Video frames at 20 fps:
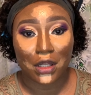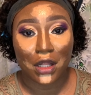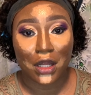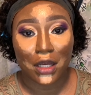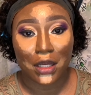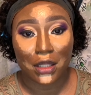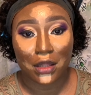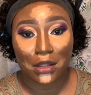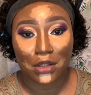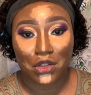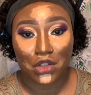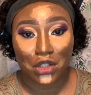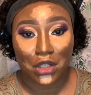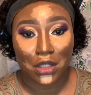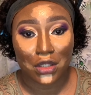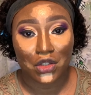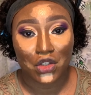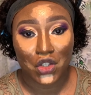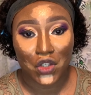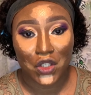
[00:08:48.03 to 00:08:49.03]
in the shade
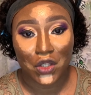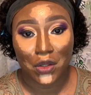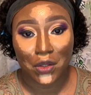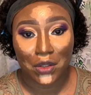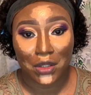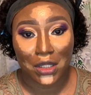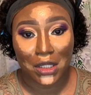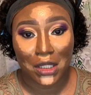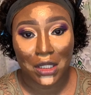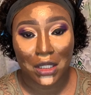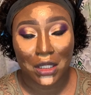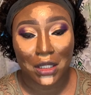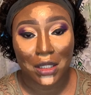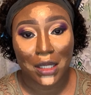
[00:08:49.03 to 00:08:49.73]
J13,